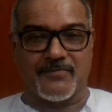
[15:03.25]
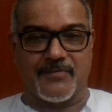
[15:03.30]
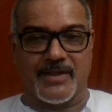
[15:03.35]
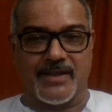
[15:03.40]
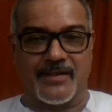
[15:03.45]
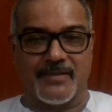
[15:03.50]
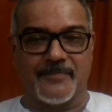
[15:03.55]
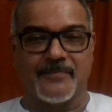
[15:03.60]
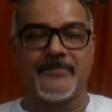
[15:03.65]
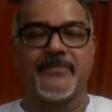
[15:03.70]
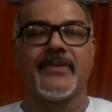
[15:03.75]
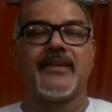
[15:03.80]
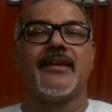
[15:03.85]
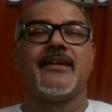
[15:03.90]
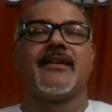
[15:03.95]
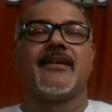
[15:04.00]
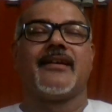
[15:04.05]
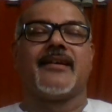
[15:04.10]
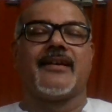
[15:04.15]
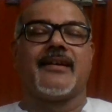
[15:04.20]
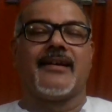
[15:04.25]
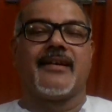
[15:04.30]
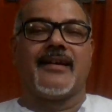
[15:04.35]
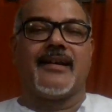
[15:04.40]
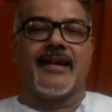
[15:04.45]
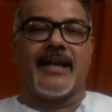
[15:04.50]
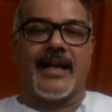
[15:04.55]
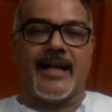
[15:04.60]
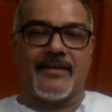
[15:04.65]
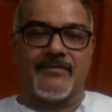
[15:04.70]
well.
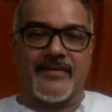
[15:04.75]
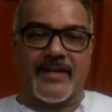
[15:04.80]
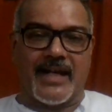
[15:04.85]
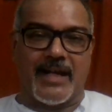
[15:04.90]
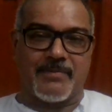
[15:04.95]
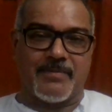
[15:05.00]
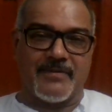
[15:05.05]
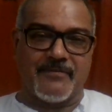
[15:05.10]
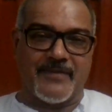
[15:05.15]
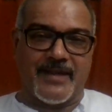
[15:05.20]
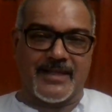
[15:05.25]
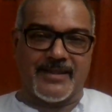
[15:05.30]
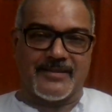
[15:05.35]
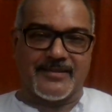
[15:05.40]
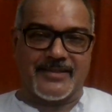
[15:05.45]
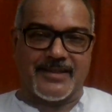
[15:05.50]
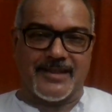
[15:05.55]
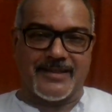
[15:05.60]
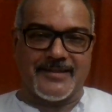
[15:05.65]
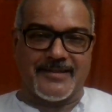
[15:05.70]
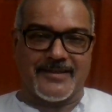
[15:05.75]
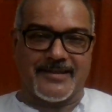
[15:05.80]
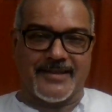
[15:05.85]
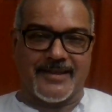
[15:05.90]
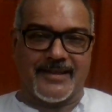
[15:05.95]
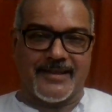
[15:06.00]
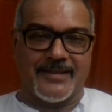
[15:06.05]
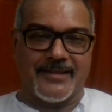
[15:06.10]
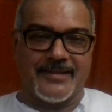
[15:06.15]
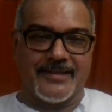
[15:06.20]
Have a happy Valentine's
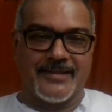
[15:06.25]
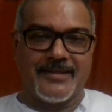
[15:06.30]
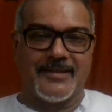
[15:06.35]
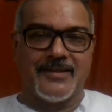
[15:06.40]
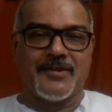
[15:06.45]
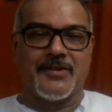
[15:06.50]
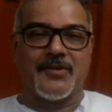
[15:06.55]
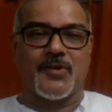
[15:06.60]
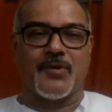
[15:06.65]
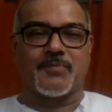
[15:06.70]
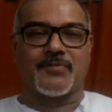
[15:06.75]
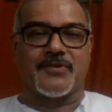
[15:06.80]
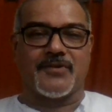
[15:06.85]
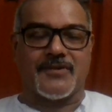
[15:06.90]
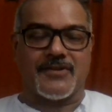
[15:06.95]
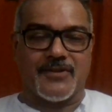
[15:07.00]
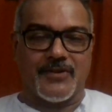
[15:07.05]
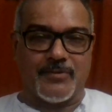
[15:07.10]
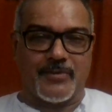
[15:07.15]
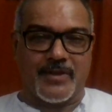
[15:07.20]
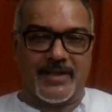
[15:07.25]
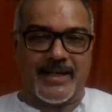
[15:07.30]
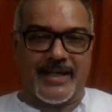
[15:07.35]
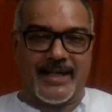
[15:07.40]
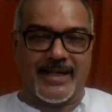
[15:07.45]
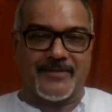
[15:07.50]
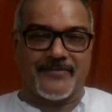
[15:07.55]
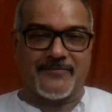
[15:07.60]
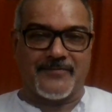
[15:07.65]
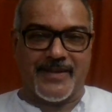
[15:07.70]
Day. Hope to see you
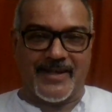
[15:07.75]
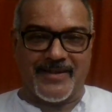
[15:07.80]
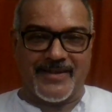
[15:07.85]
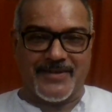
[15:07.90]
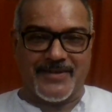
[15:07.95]
again very